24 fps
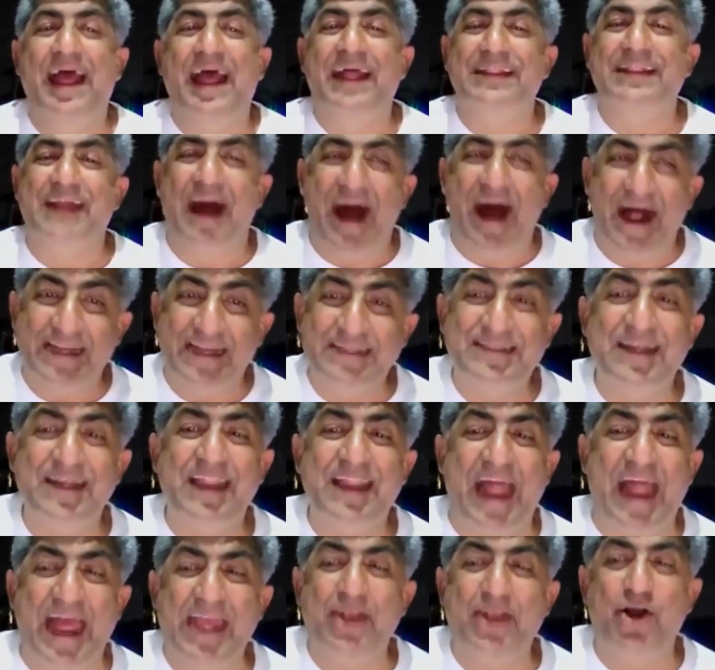The answer
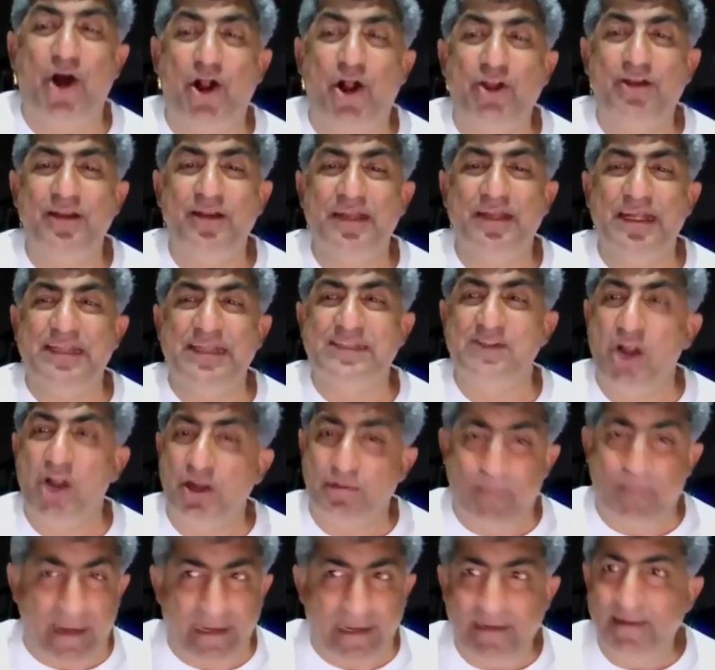I got is
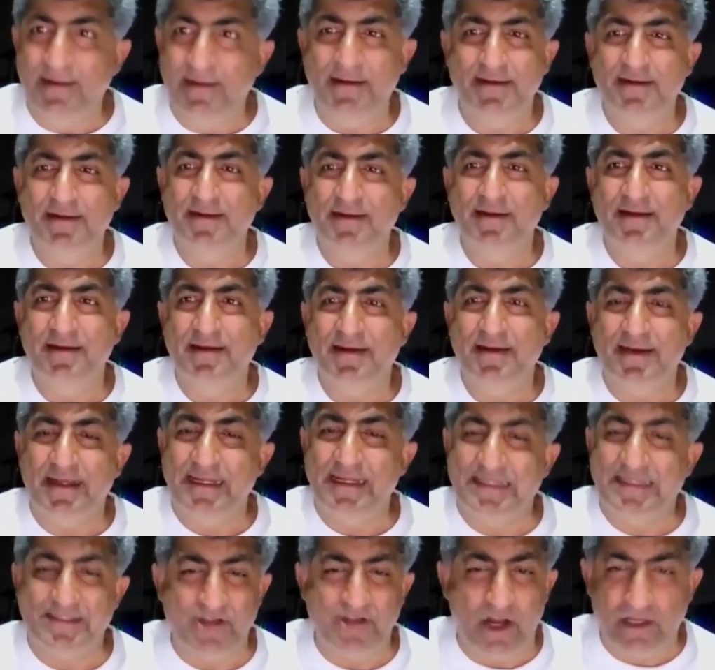not mind,
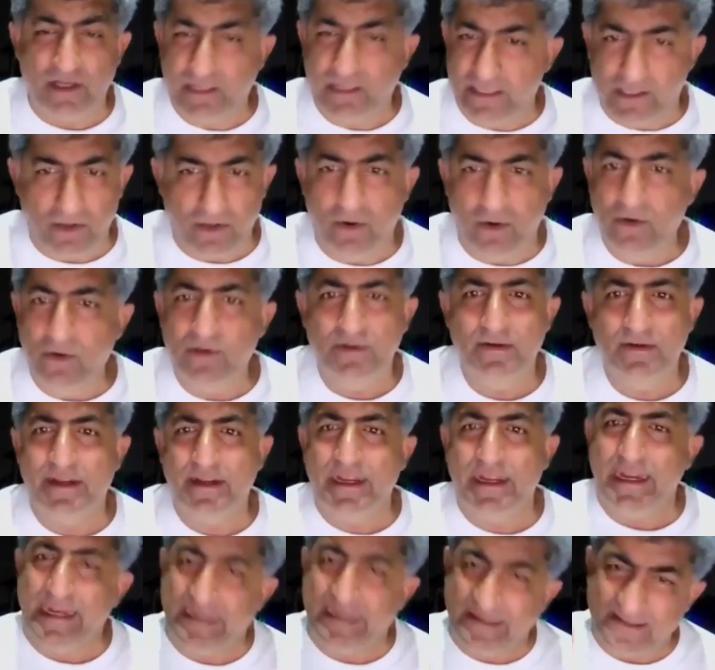is not ego,
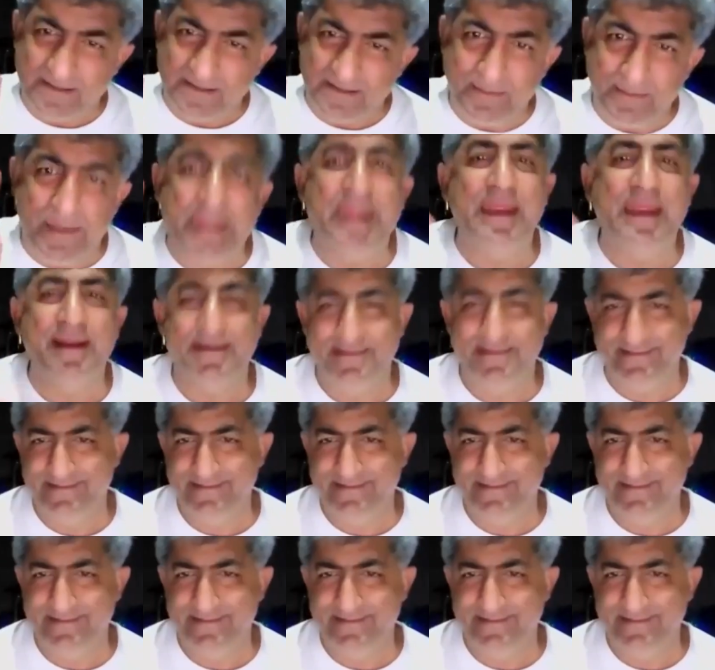it is me.